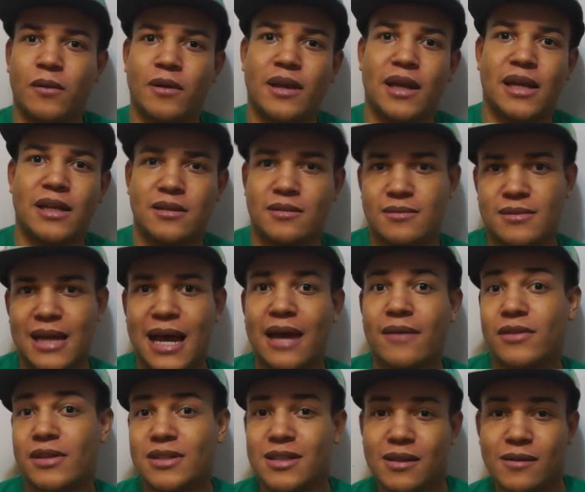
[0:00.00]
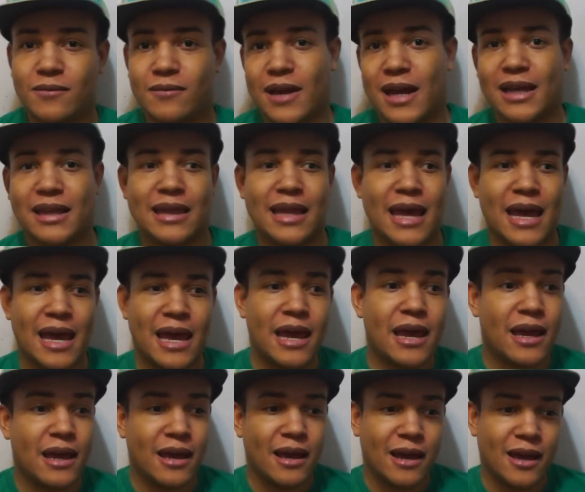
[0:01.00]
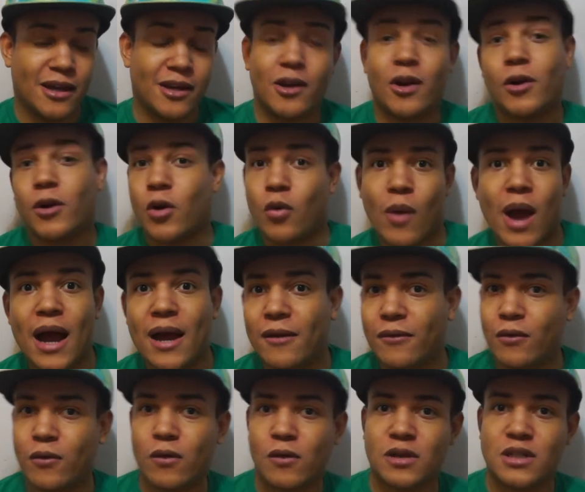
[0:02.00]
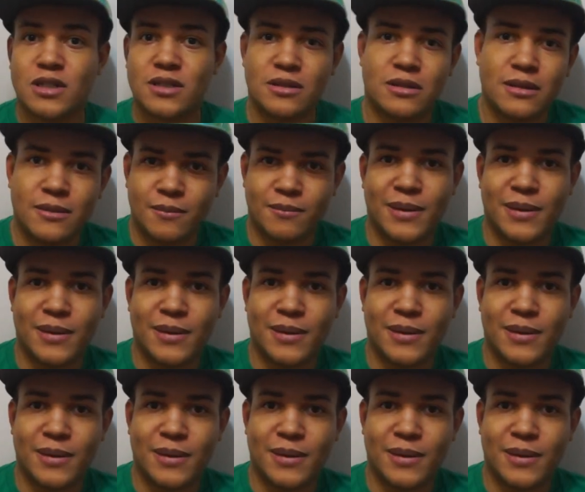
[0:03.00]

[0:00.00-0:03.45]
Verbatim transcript: where they dive into the fact that you know Karai, of course,